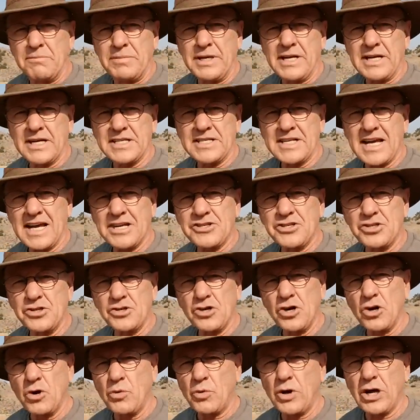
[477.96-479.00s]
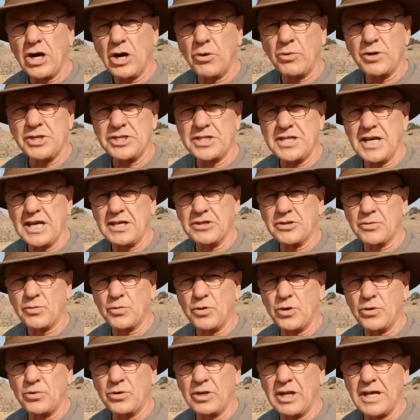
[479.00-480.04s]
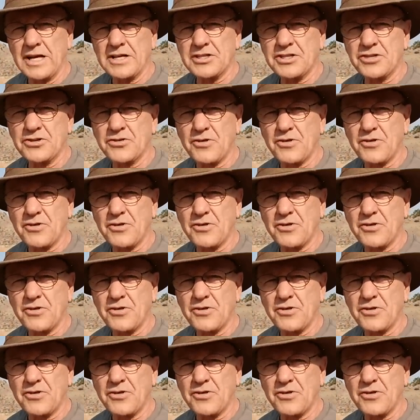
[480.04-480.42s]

because as you know, we always take the road less